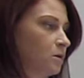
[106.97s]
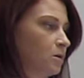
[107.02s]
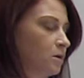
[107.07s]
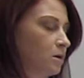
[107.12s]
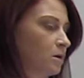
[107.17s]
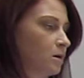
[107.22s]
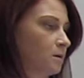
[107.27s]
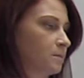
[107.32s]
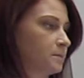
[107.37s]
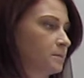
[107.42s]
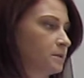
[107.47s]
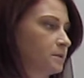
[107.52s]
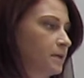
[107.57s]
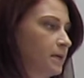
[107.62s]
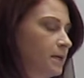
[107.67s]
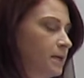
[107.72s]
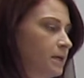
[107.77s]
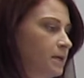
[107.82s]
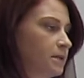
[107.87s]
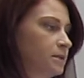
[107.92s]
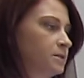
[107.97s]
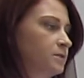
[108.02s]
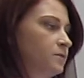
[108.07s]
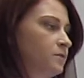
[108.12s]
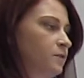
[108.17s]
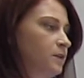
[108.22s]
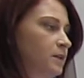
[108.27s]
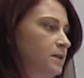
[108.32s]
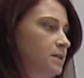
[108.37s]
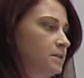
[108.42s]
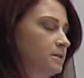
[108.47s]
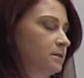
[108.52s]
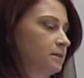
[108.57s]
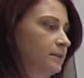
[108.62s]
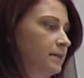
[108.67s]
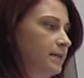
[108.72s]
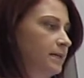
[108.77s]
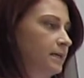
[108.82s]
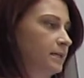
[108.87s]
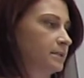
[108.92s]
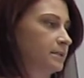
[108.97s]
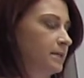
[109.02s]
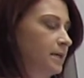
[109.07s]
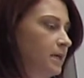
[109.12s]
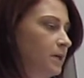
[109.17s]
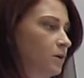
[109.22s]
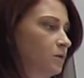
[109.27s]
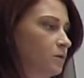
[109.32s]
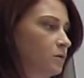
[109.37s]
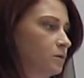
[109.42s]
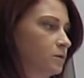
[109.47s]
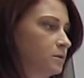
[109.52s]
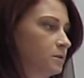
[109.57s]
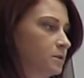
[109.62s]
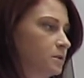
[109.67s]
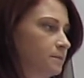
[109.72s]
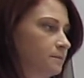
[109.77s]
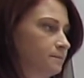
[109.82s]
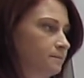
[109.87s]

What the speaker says: arms, hands, feet, legs, ankles?